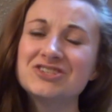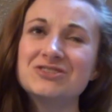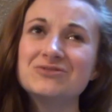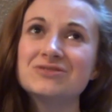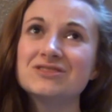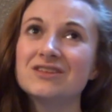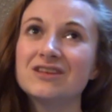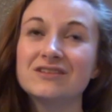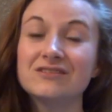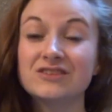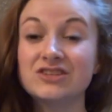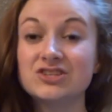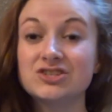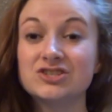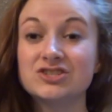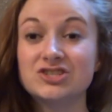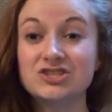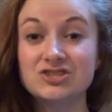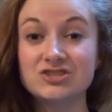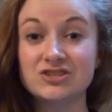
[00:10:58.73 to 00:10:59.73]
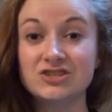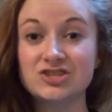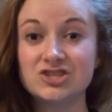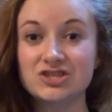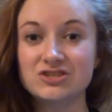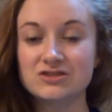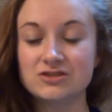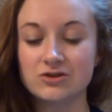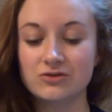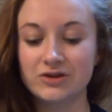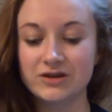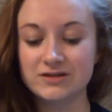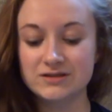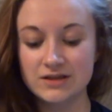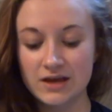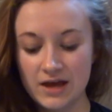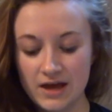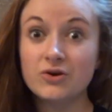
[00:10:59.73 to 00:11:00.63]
She was, she's legit so nice.